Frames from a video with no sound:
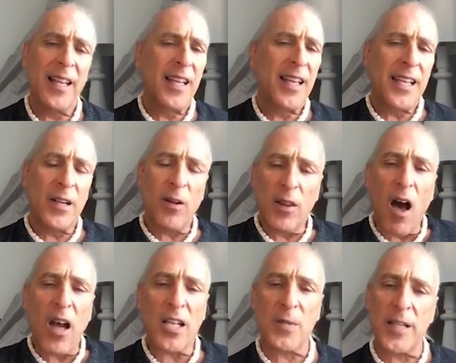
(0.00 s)
You know, a
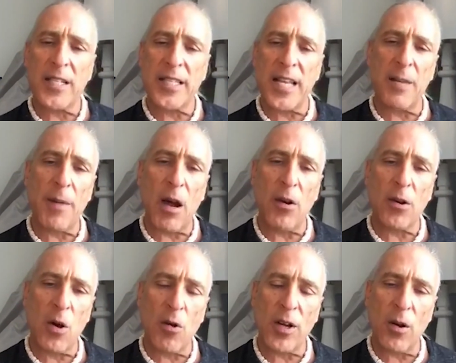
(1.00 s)
lot has been said about
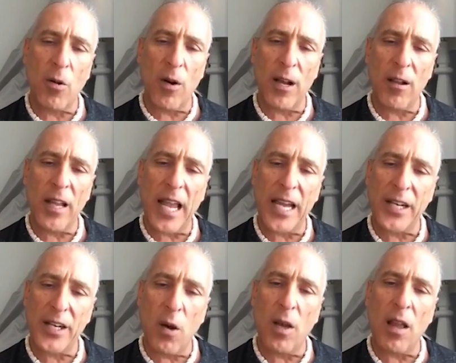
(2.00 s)
coconut oil, and you
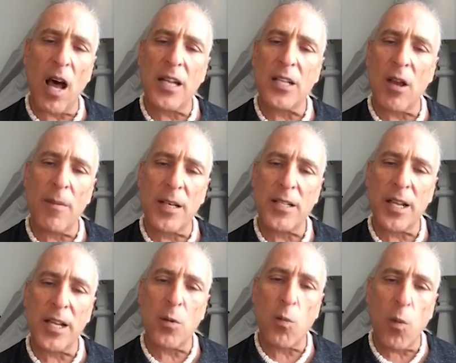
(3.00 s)
know a lot, so I'm going to tell
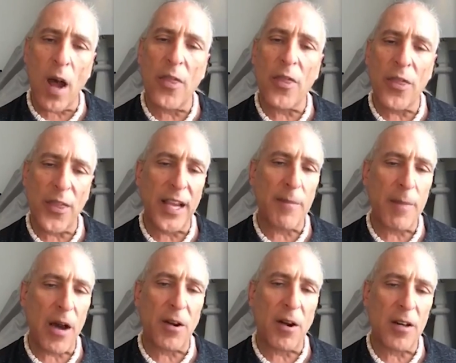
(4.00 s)
you one thing
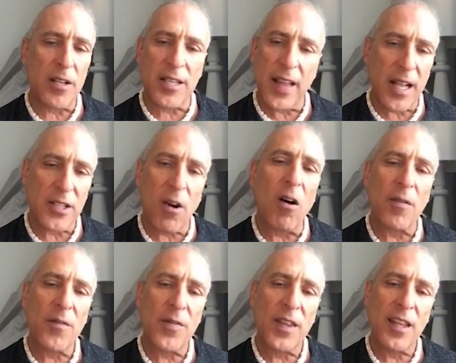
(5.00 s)
about ours, and that's all.
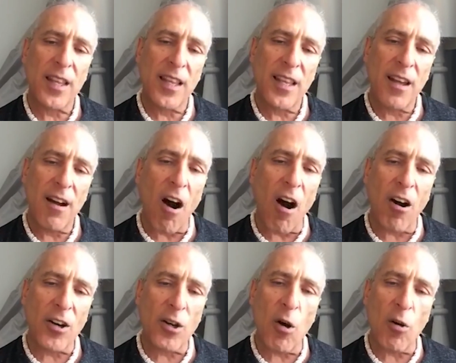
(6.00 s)
Our
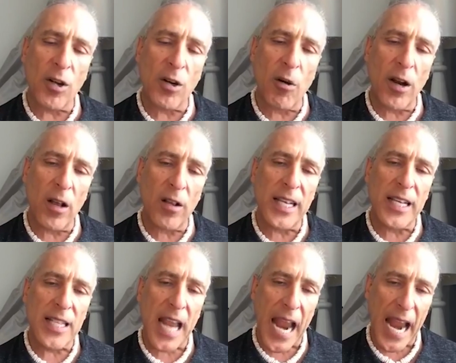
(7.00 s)
coconut oil
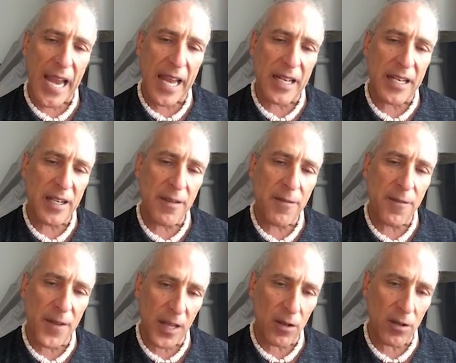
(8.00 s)
is
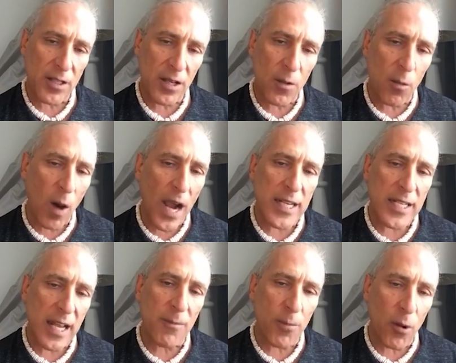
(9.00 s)
hand-filled. Why is
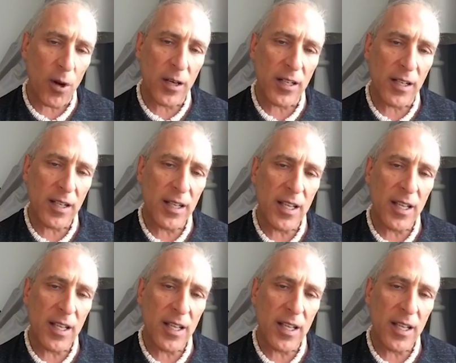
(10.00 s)
that important?